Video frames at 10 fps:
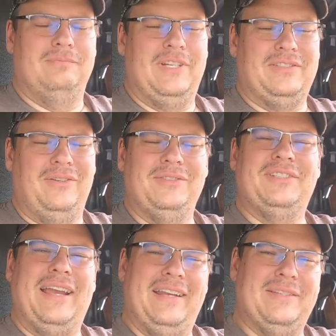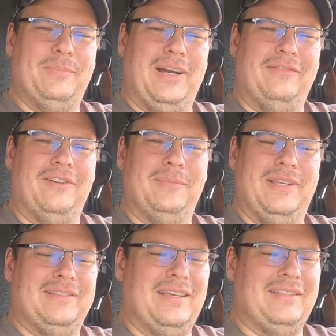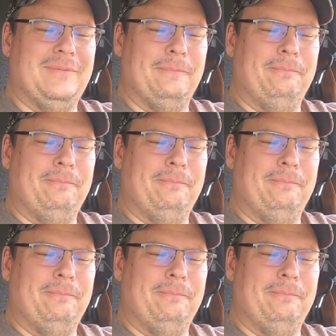There's an old Chinese proverb that says,